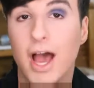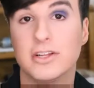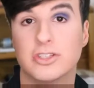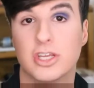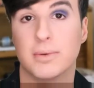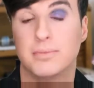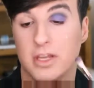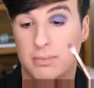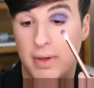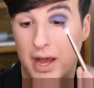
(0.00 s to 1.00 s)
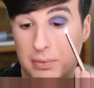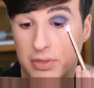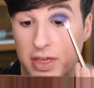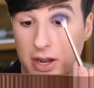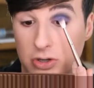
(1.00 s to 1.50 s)
I tipped in back
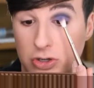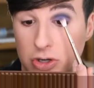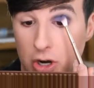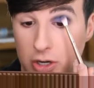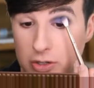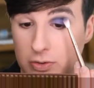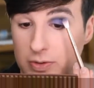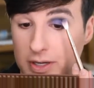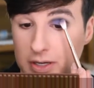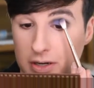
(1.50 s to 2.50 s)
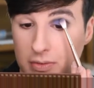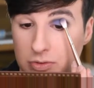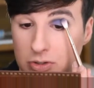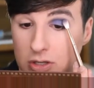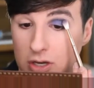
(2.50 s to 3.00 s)
with that dark green and I'm
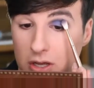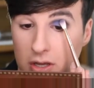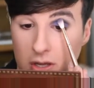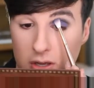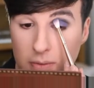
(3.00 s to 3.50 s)
just gonna